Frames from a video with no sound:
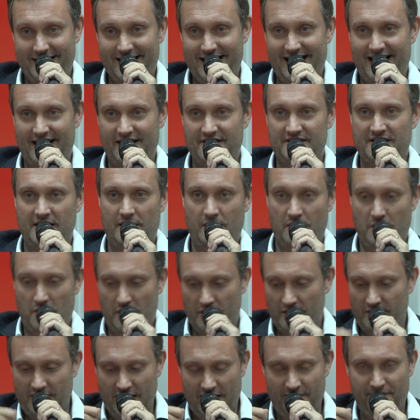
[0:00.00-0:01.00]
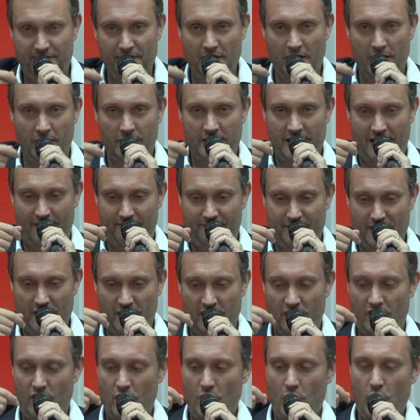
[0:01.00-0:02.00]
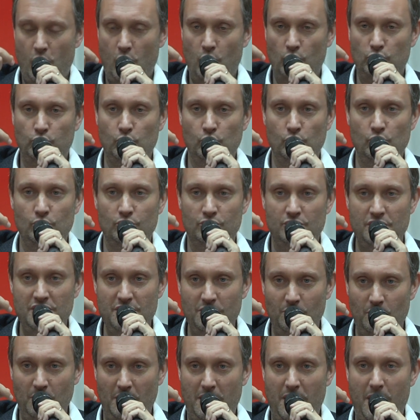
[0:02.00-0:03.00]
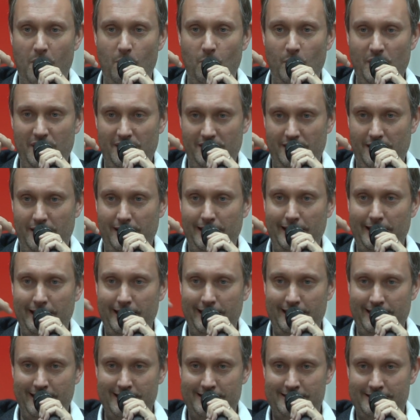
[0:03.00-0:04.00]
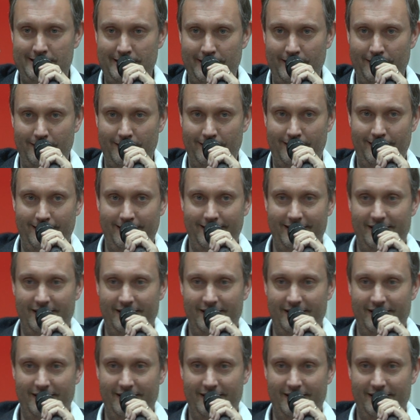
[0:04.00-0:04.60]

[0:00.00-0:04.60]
And he's there, Gaffer, oh, do you think we can win the league this year?